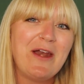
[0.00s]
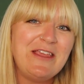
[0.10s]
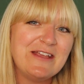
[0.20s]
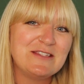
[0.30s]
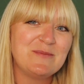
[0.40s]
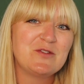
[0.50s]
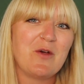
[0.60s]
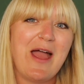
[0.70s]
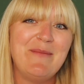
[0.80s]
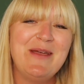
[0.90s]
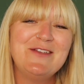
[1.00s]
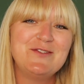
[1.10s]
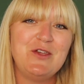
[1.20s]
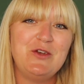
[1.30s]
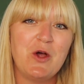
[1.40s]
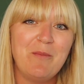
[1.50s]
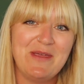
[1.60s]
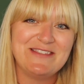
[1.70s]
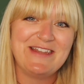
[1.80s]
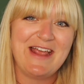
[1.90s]
Why don't you hit subscribe so you don't
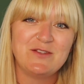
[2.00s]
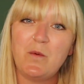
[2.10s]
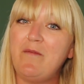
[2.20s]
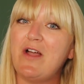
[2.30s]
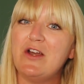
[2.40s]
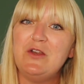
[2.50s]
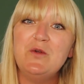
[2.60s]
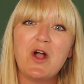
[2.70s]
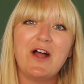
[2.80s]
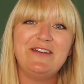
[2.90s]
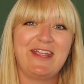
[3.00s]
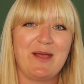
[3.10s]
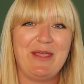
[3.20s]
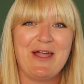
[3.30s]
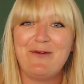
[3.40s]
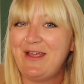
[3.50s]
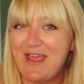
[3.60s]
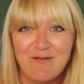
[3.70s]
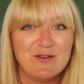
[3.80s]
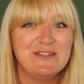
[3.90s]
miss the next one? We've got new content coming out
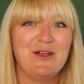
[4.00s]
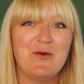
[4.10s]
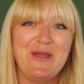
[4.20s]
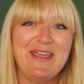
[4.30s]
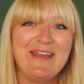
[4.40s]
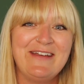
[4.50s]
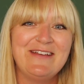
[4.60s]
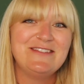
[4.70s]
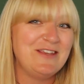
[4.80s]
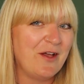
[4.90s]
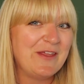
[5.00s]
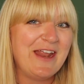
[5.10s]
every single week. See you on